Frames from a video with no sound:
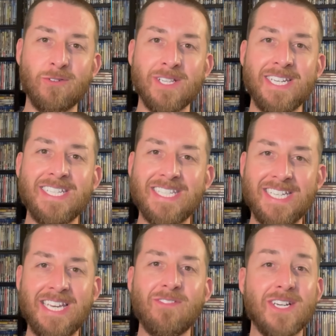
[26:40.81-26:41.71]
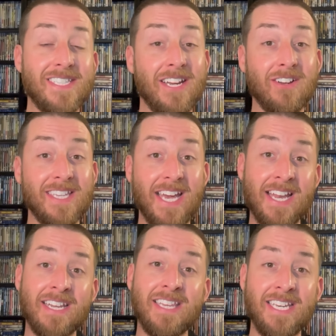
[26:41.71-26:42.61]
release to give us here at the
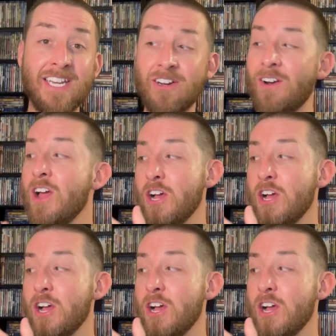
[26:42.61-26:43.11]
end of the year.